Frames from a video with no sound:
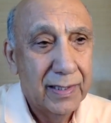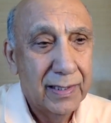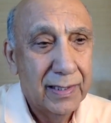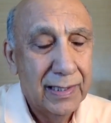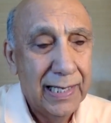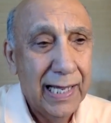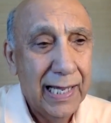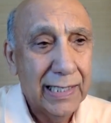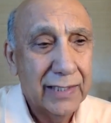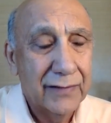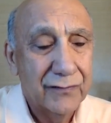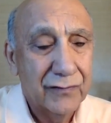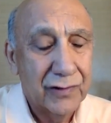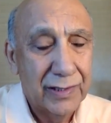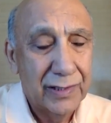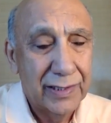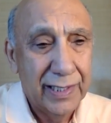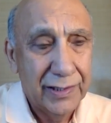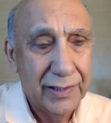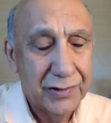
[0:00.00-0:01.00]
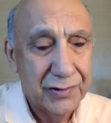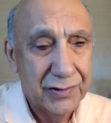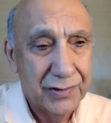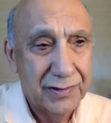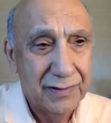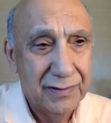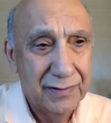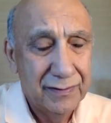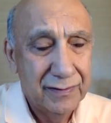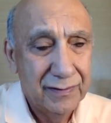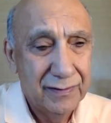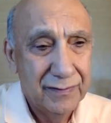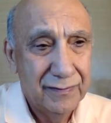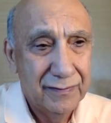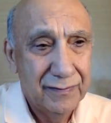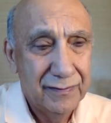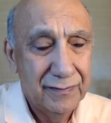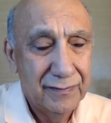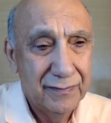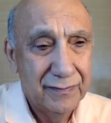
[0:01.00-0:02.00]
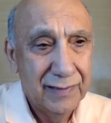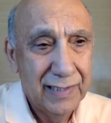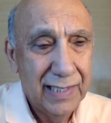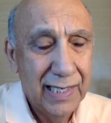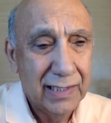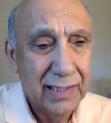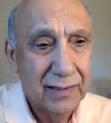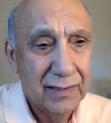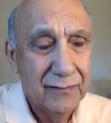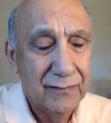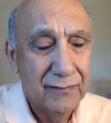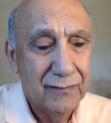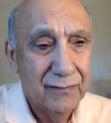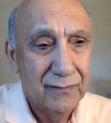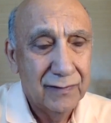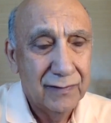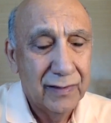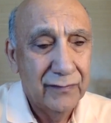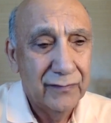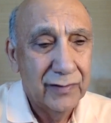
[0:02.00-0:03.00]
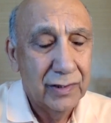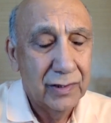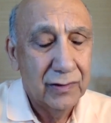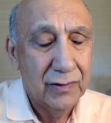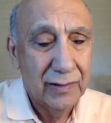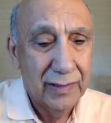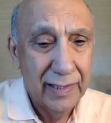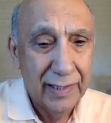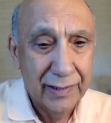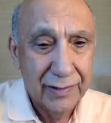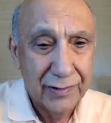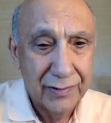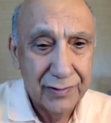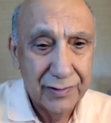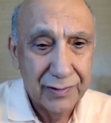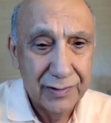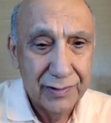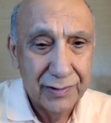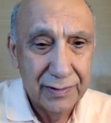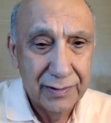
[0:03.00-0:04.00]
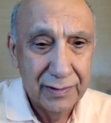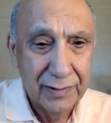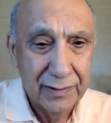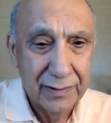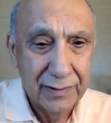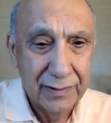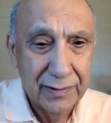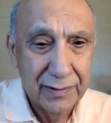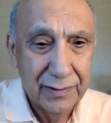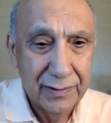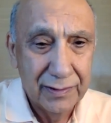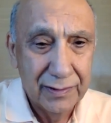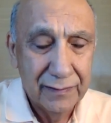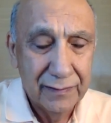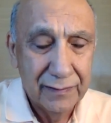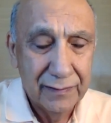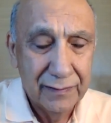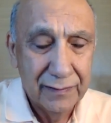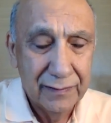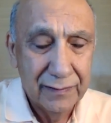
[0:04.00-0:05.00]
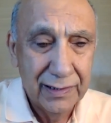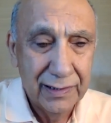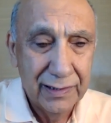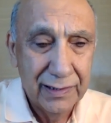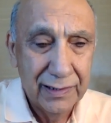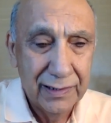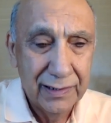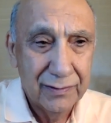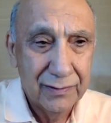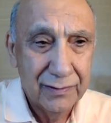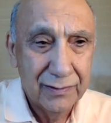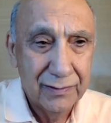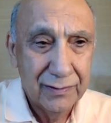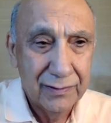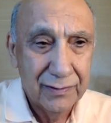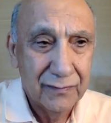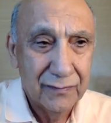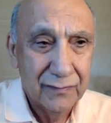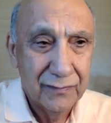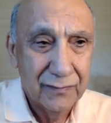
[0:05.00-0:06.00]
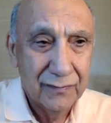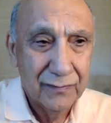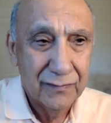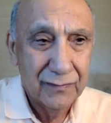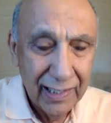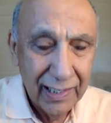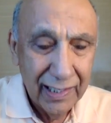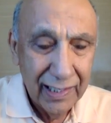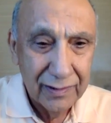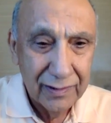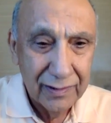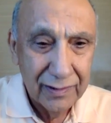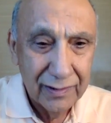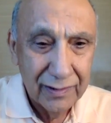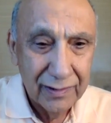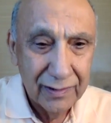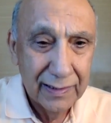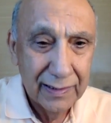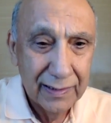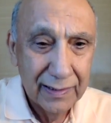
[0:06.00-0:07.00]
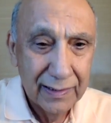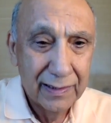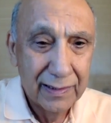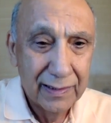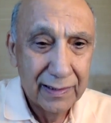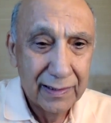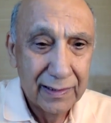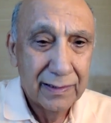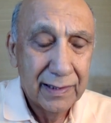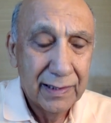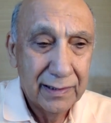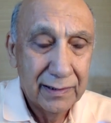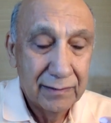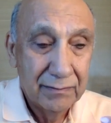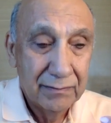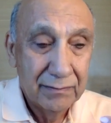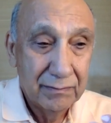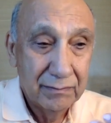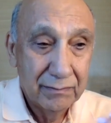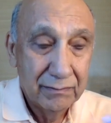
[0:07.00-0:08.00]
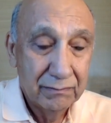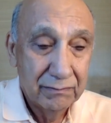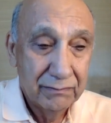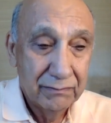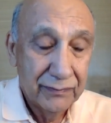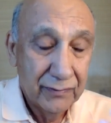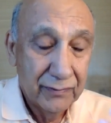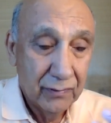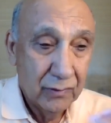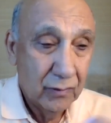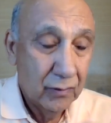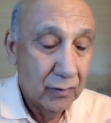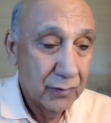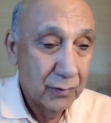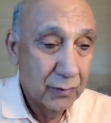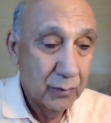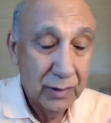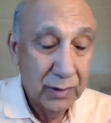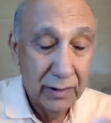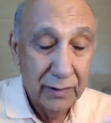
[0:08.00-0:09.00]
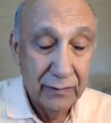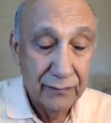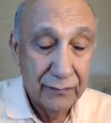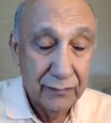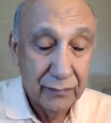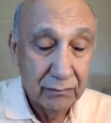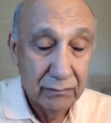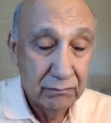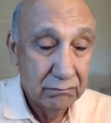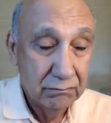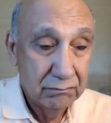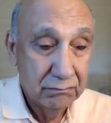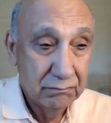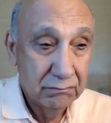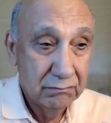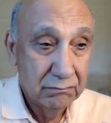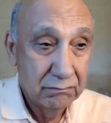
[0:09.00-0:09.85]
lack of connection, lack of loving connection, and feeling sort of disconnected, and all the way from,